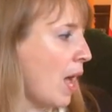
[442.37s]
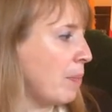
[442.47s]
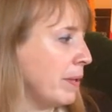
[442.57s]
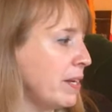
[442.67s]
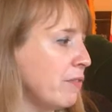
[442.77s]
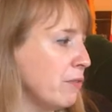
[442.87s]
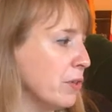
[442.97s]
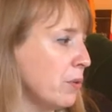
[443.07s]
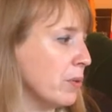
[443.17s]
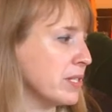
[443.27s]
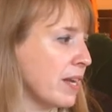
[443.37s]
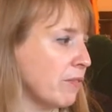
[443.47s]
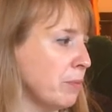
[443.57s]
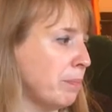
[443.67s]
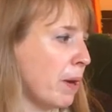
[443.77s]
A plate of fruit where
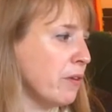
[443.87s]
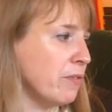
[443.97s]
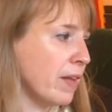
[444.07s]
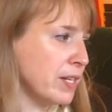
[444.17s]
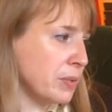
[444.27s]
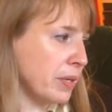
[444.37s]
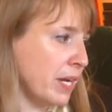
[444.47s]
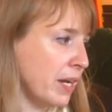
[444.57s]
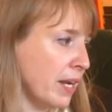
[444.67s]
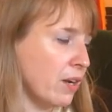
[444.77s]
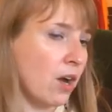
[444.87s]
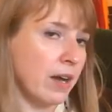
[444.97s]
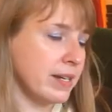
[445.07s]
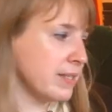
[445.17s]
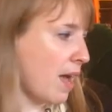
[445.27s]
several butterflies were eating
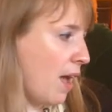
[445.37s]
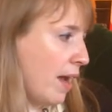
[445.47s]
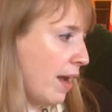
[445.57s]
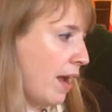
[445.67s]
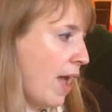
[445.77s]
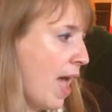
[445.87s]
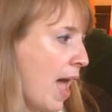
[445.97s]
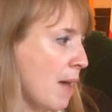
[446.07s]
caught his eye